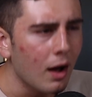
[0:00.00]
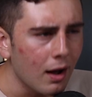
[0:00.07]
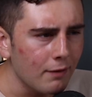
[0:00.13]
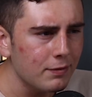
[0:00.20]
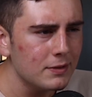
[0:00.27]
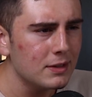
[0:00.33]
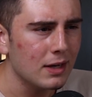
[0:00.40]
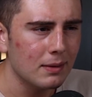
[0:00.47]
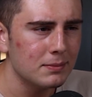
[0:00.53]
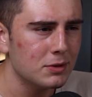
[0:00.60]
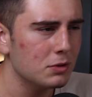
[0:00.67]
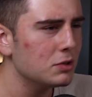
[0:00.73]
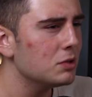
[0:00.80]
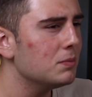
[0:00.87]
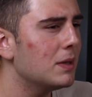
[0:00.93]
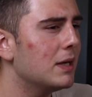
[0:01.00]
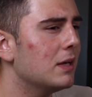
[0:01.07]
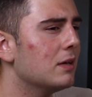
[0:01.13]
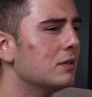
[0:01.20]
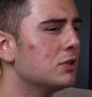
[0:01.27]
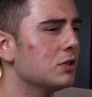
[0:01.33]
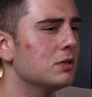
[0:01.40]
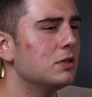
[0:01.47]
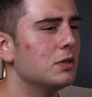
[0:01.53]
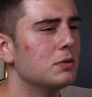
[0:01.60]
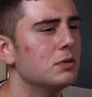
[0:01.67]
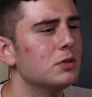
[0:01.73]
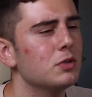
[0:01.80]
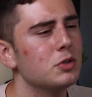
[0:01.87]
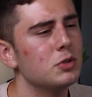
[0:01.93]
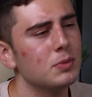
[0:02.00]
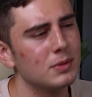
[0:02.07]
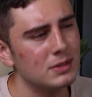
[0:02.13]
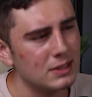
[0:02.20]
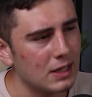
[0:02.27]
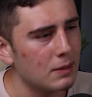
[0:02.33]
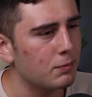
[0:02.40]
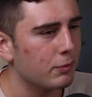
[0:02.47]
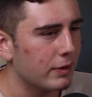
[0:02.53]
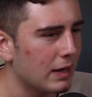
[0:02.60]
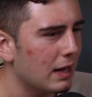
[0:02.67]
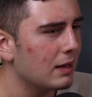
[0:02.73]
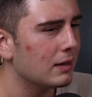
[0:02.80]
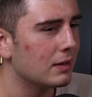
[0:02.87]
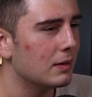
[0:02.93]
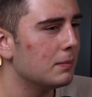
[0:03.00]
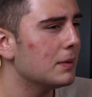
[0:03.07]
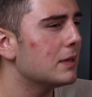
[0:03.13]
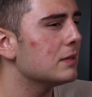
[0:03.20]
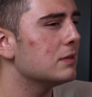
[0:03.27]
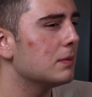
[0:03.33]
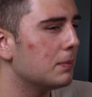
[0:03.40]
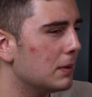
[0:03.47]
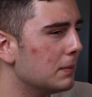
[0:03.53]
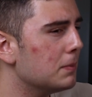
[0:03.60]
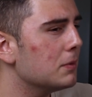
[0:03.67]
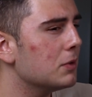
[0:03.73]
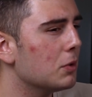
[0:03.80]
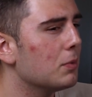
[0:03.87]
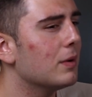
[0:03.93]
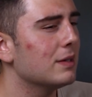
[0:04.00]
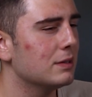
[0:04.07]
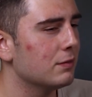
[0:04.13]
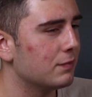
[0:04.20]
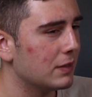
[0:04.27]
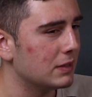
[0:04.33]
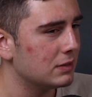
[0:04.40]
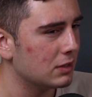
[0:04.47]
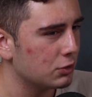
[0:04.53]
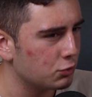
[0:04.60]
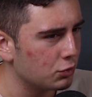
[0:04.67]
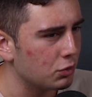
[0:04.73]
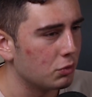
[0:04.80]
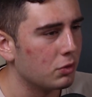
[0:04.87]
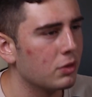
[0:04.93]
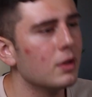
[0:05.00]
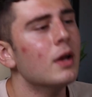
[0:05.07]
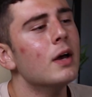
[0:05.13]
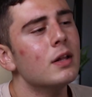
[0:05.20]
Oftentimes, social media is just used to escape reality because the people don't want to face the truth.